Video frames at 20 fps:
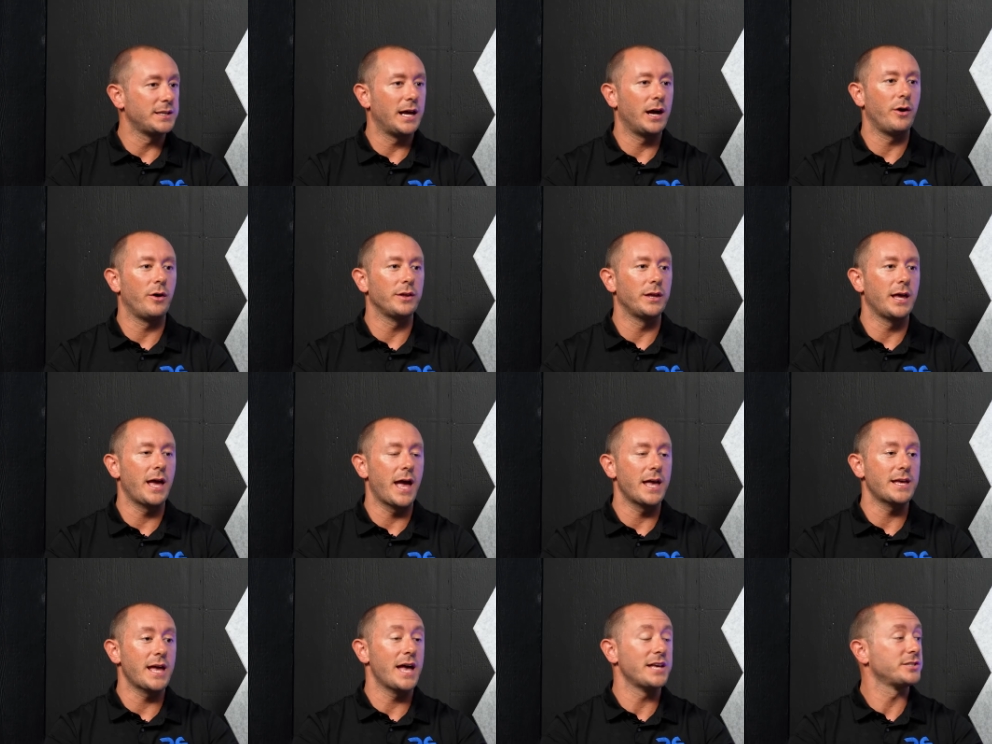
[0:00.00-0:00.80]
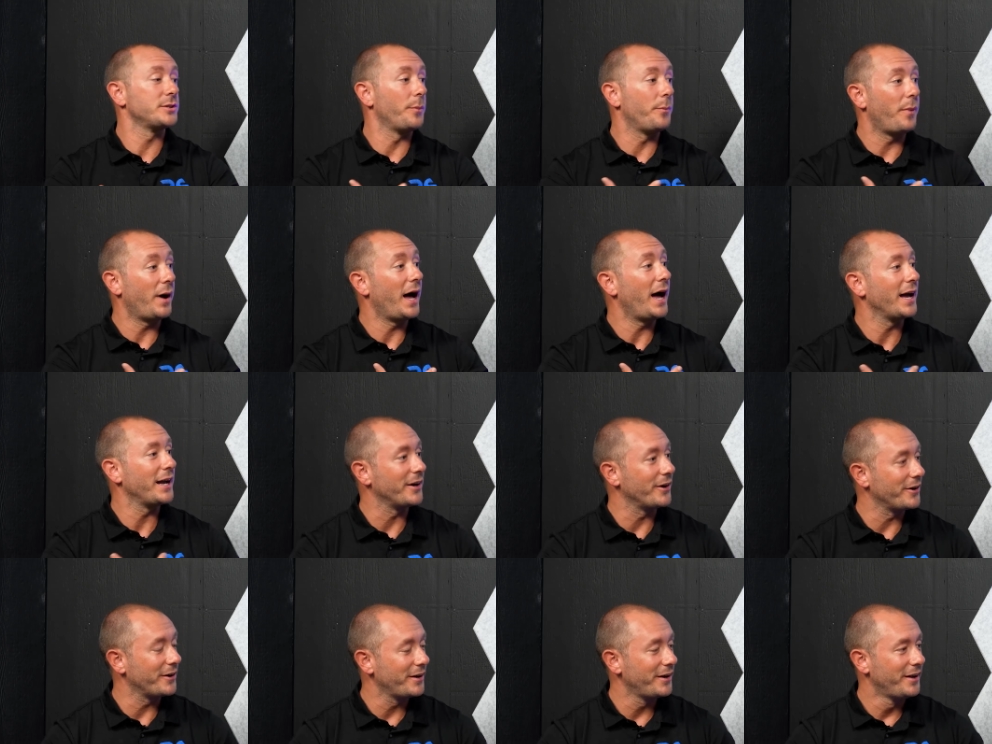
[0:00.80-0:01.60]
Now, as a
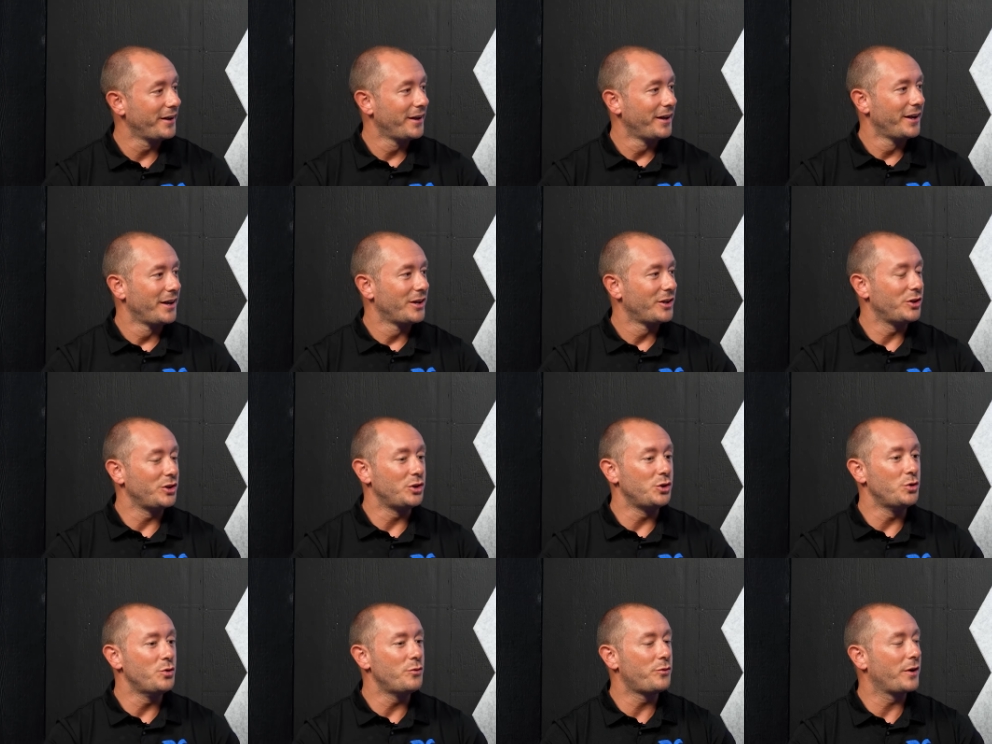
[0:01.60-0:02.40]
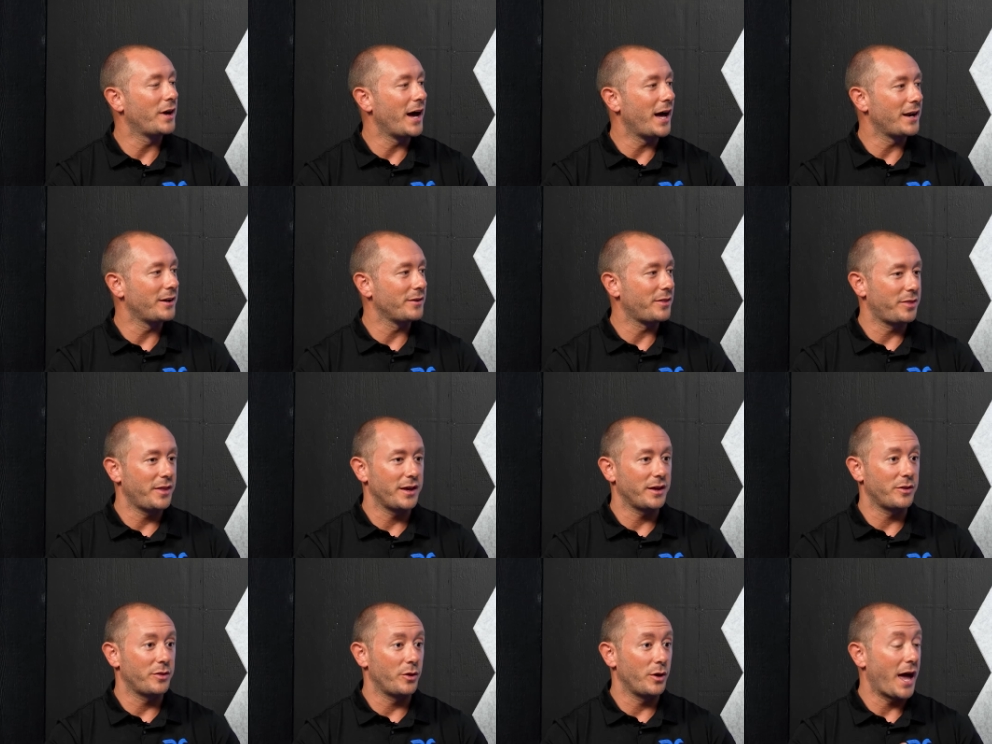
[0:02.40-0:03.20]
buyer, you've got to
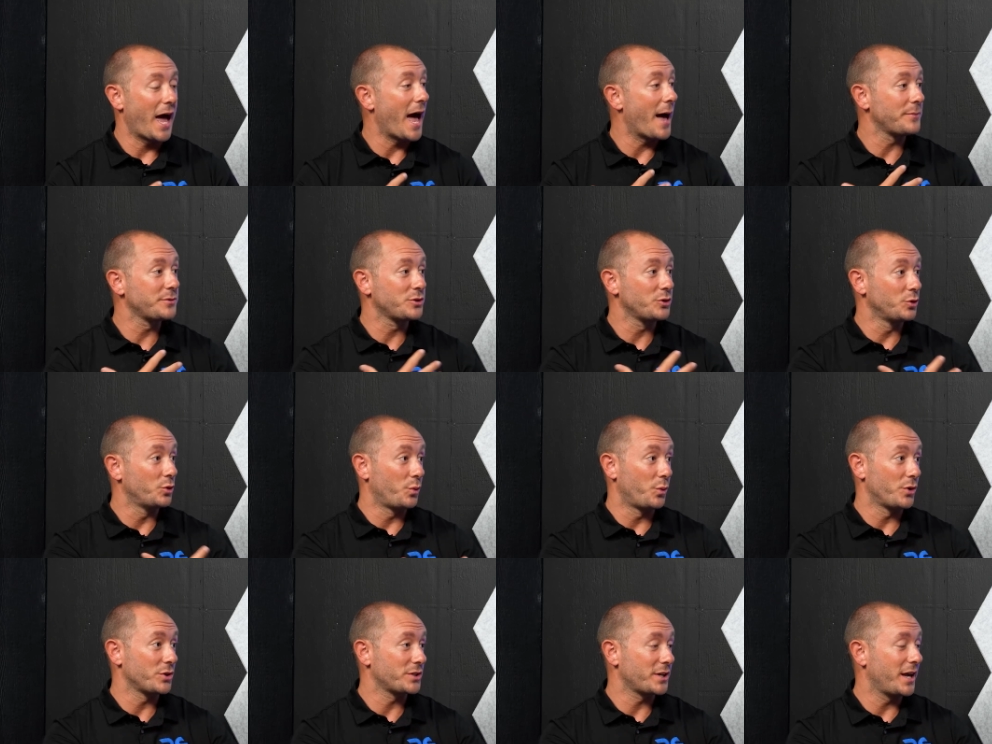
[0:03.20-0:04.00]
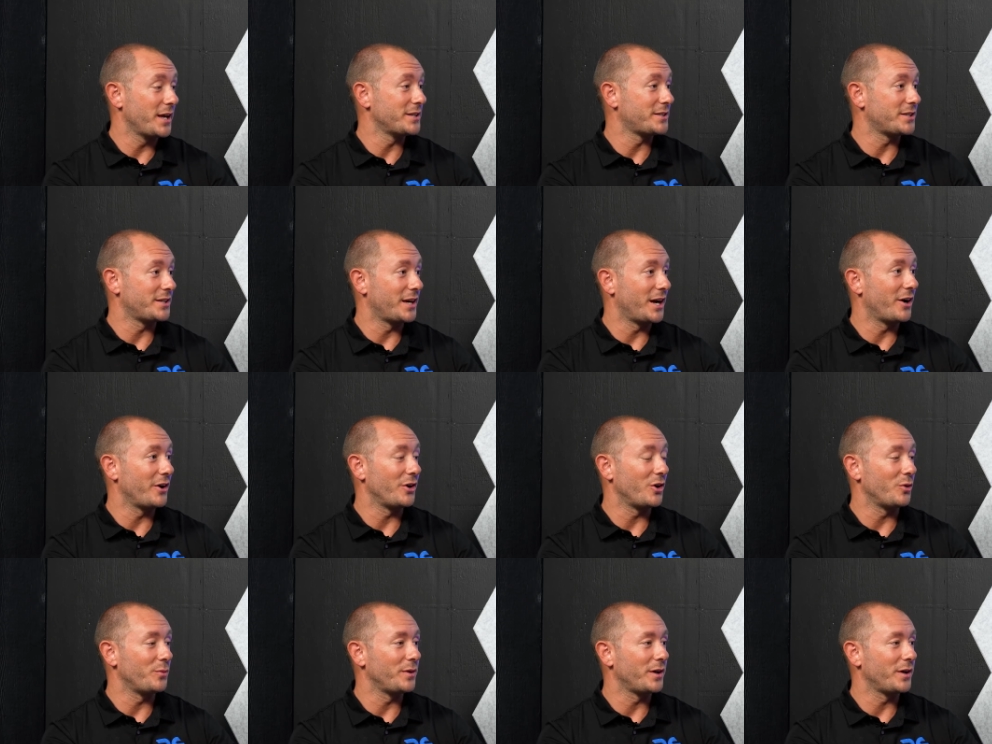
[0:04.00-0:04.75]
think the absolute worst case scenario,